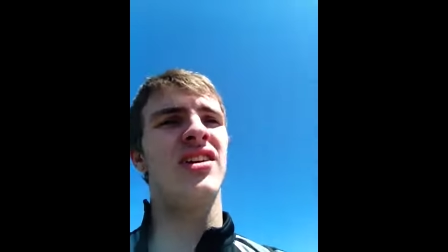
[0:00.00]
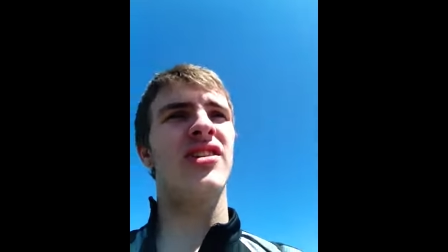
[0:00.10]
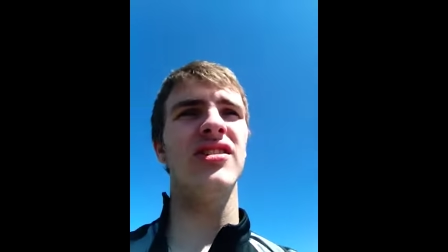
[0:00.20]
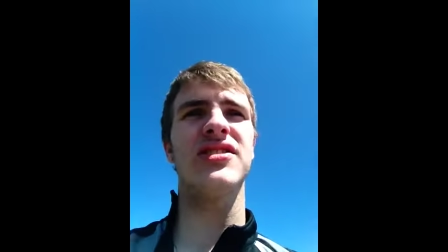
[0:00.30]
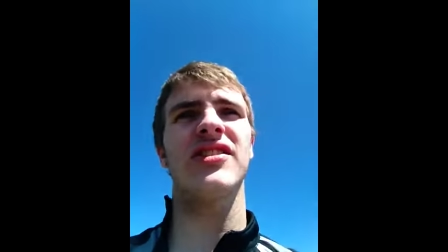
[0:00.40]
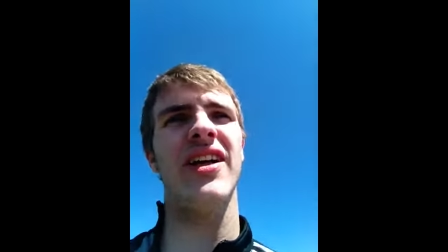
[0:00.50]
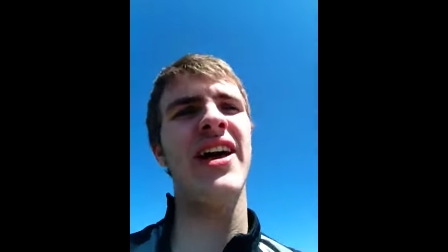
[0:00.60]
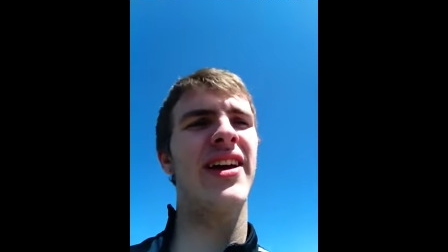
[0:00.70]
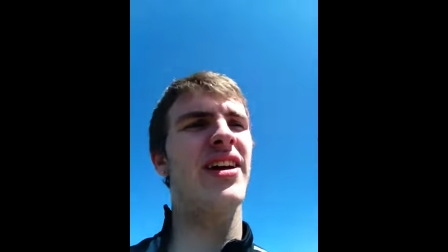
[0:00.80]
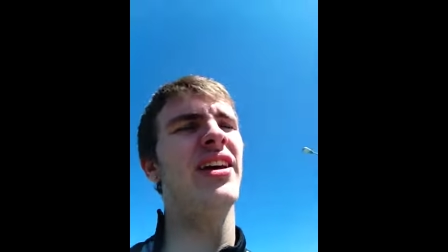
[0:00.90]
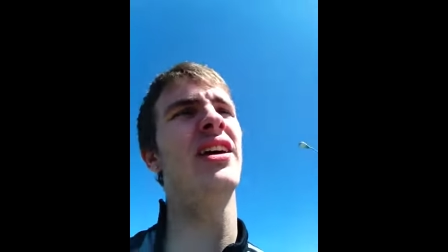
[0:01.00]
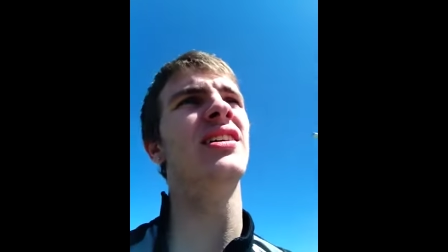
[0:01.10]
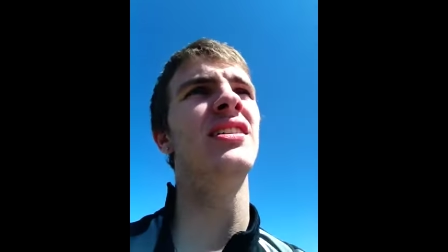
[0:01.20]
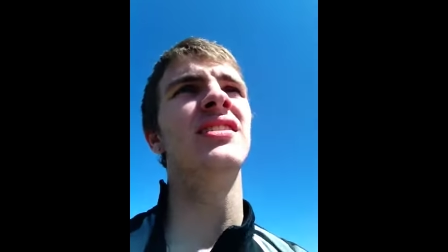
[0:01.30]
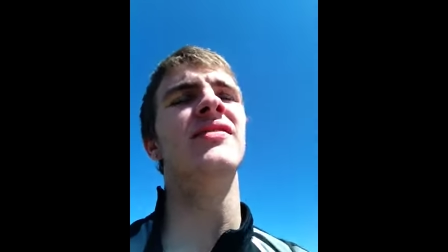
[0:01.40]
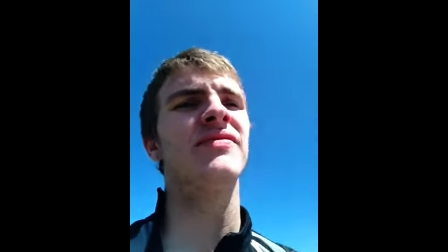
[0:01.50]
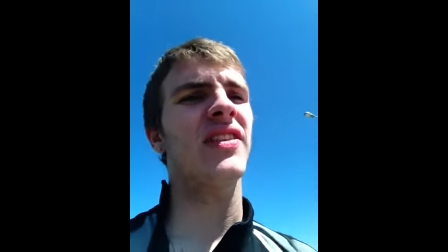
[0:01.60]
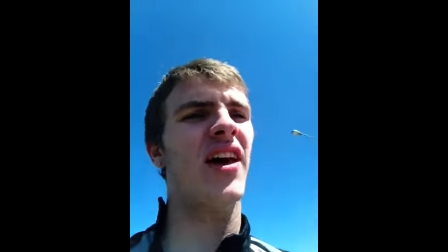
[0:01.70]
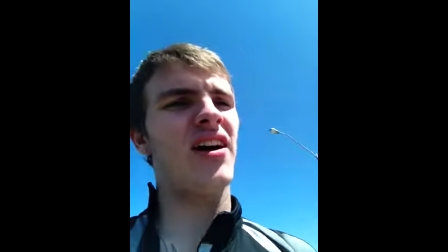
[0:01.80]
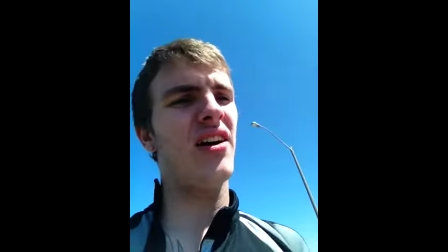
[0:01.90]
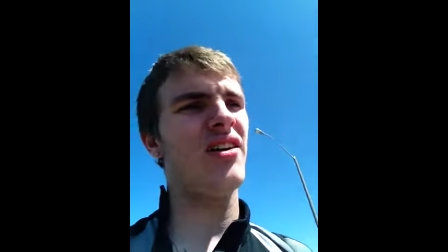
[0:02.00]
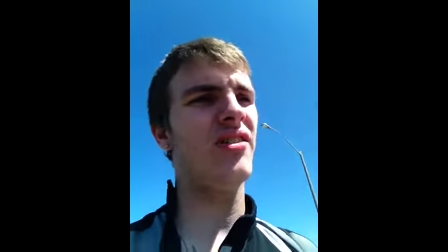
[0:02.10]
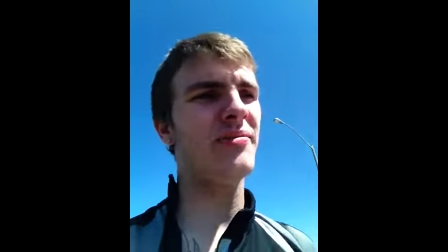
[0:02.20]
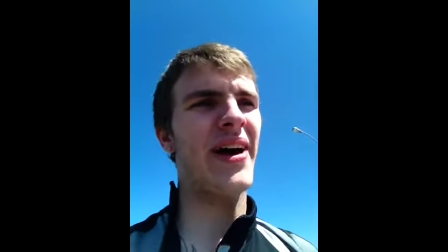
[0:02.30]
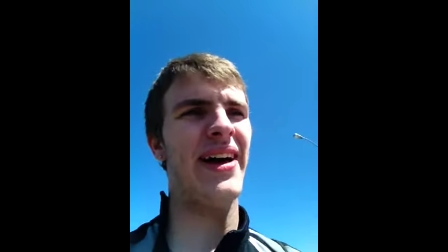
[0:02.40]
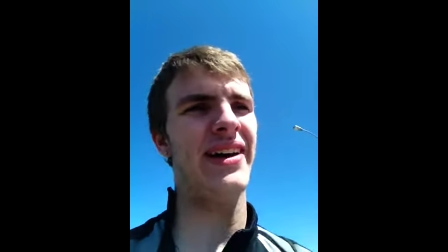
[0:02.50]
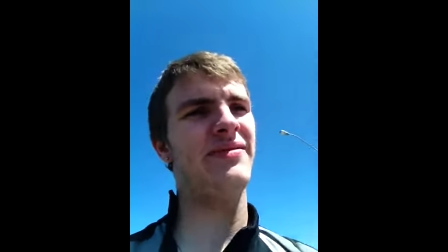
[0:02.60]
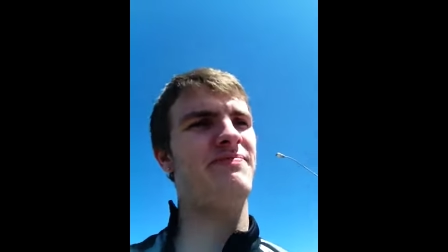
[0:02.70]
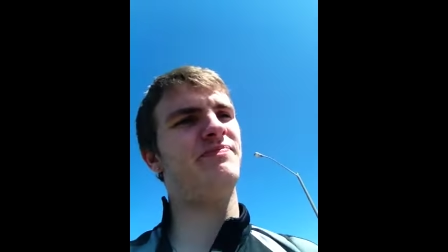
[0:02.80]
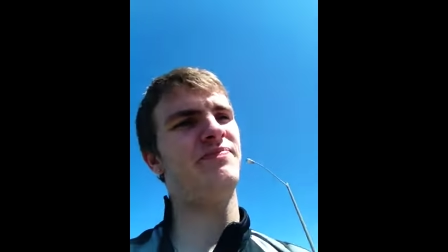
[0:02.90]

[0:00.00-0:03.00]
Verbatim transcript: Girls are like Oh, my